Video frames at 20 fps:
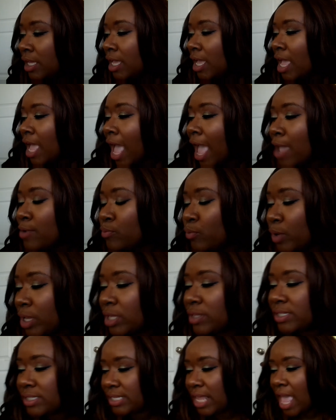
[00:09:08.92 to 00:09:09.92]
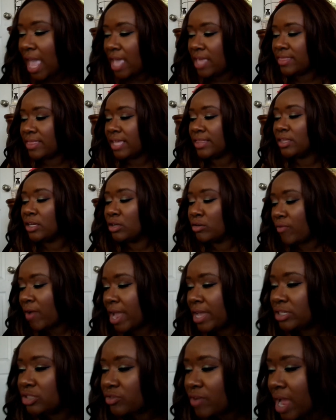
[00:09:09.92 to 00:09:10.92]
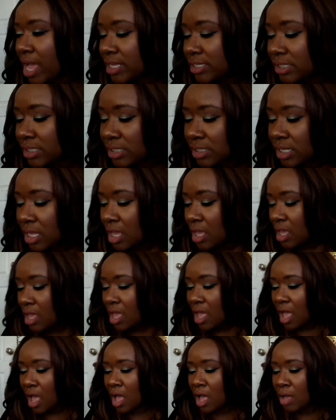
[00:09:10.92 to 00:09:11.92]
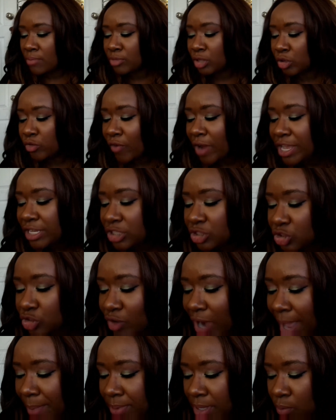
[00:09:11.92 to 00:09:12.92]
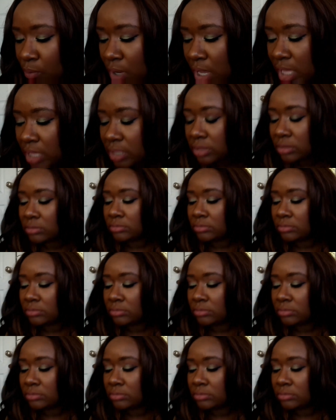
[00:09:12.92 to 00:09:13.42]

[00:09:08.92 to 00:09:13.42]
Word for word: I will say that the gray dress, the gray strappy one,